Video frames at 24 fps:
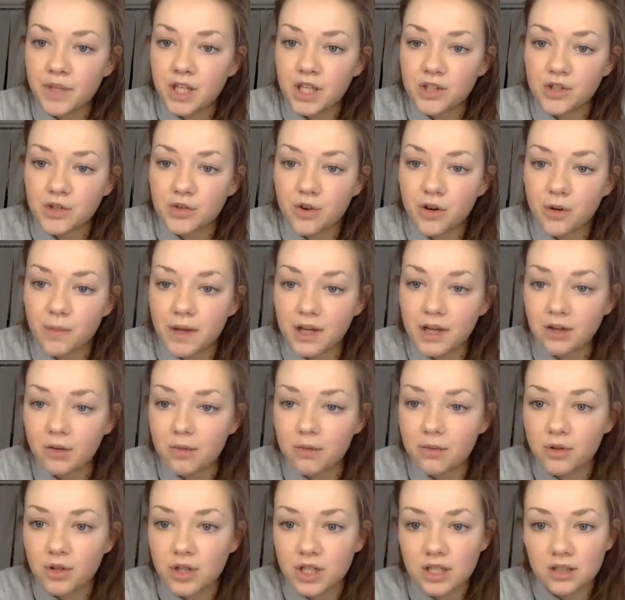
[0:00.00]
Scroll back up
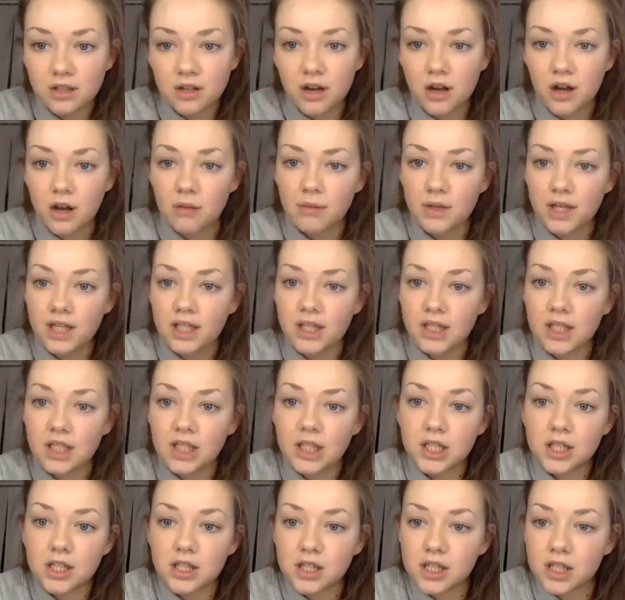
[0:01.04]
through these
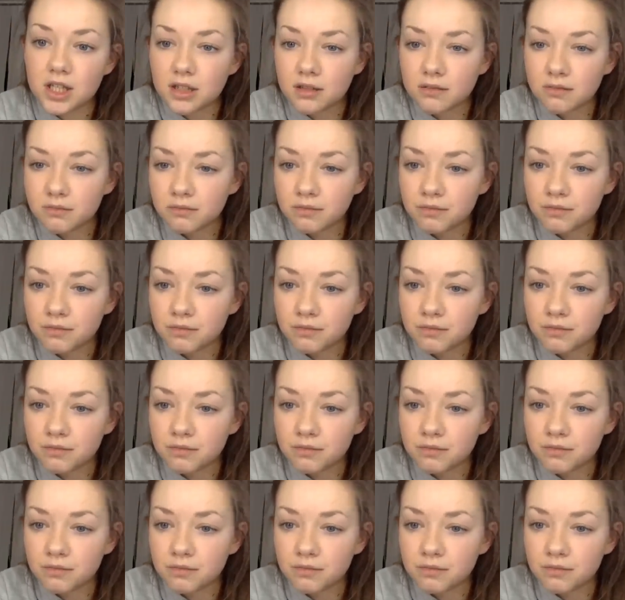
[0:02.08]
comments.